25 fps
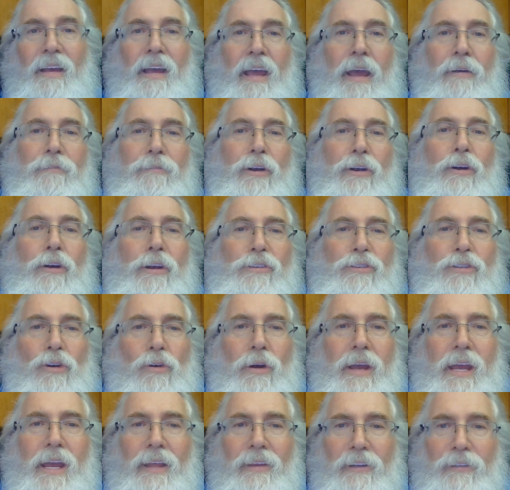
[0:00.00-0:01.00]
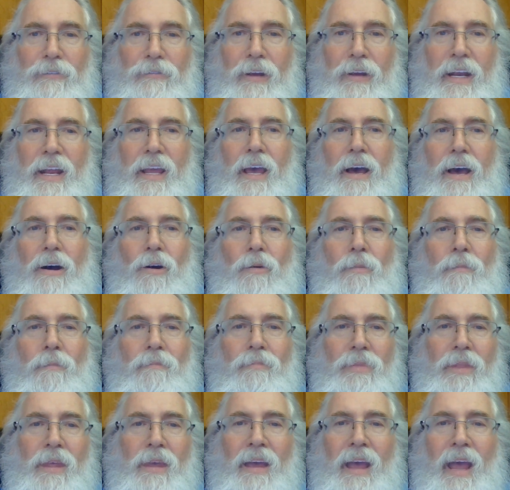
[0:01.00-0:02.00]
If you're enjoying this video
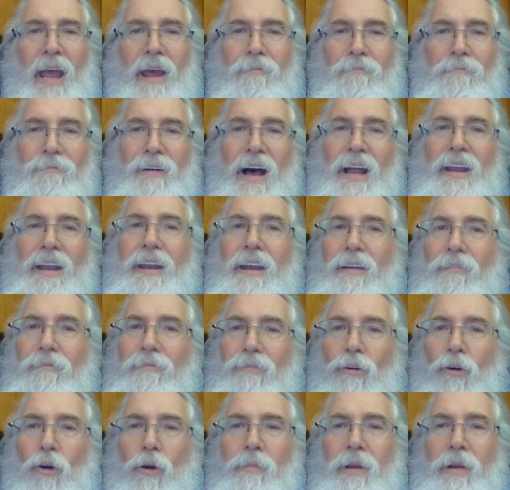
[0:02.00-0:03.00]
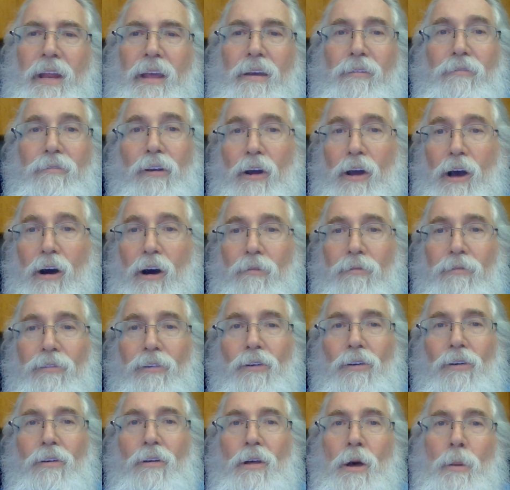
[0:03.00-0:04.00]
and find it informative or
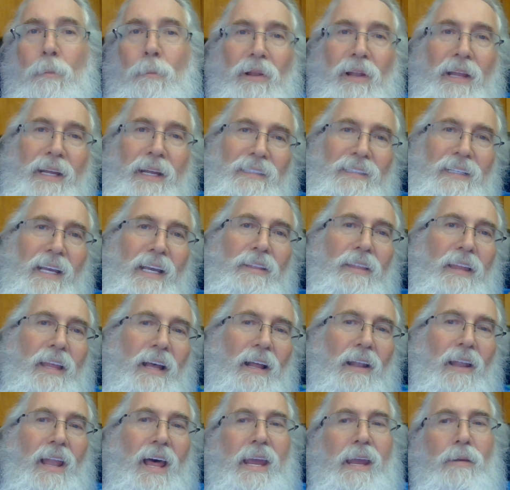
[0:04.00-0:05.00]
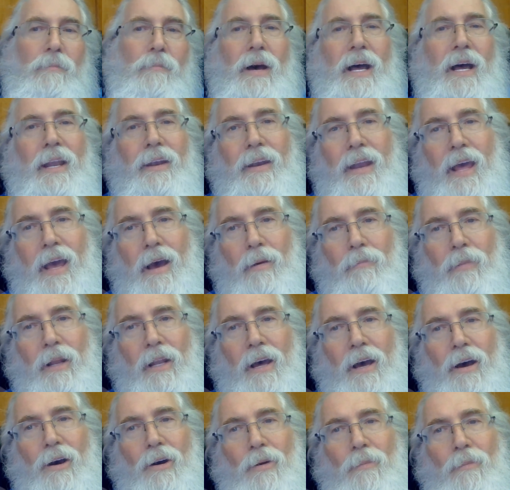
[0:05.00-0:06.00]
helpful, please hit the like button down
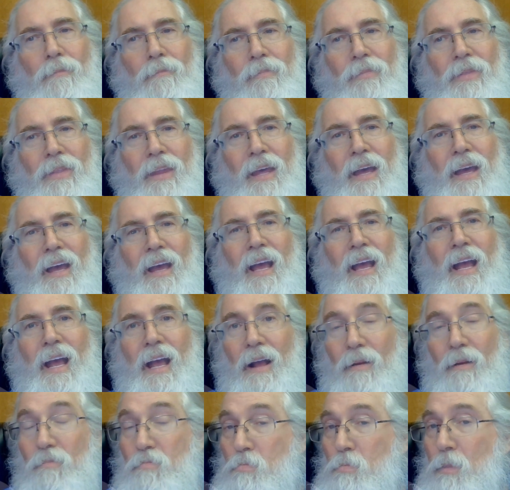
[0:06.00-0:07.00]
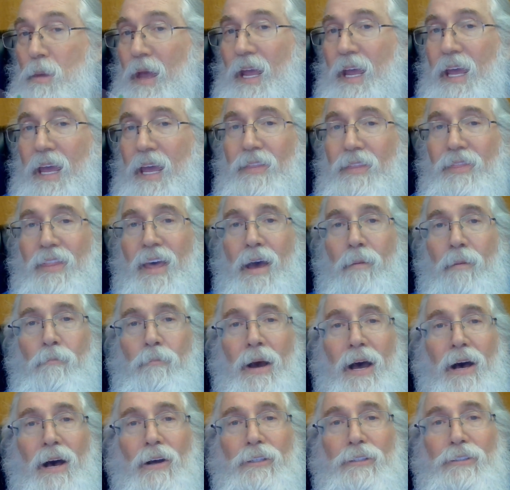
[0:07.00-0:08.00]
below. Hit that
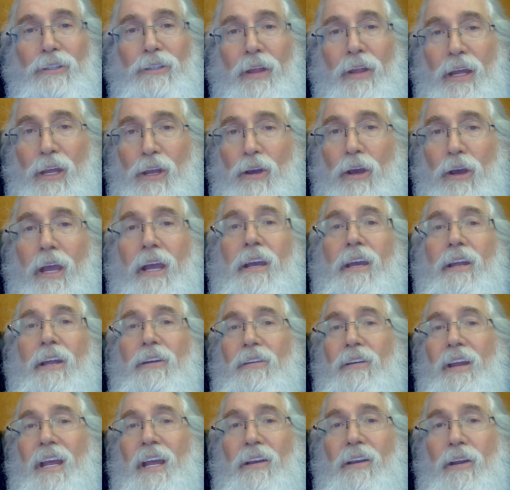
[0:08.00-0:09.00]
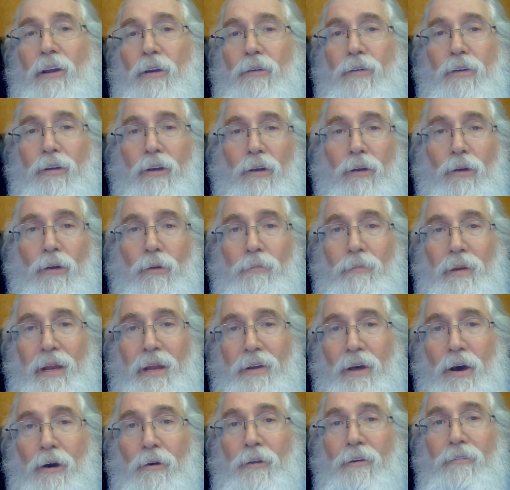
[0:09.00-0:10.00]
bell so that you can continue to be
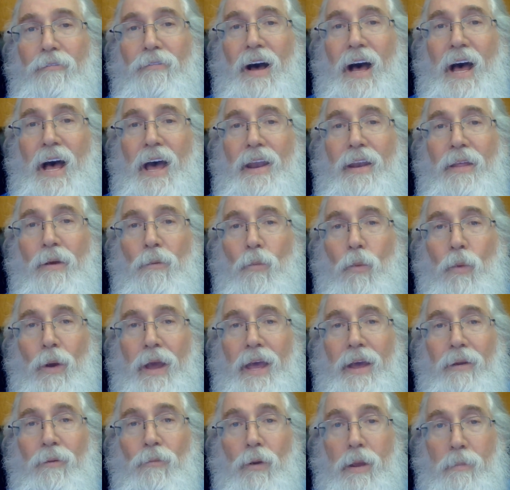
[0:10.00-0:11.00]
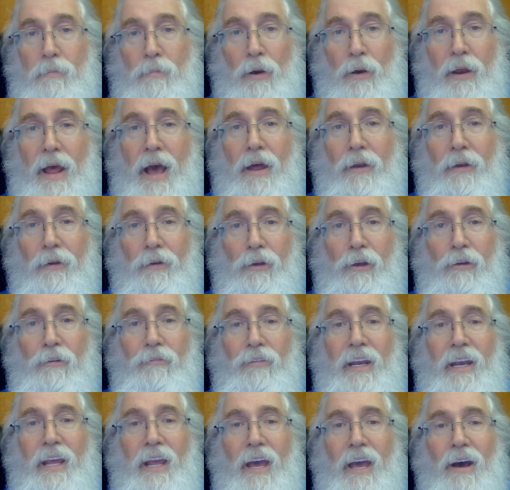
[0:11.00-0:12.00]
notified when we put out a new
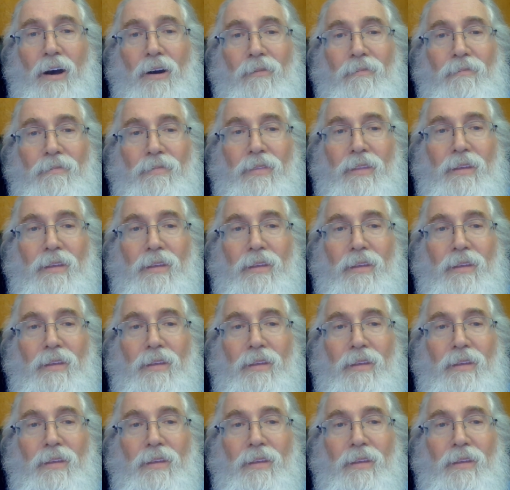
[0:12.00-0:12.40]
video.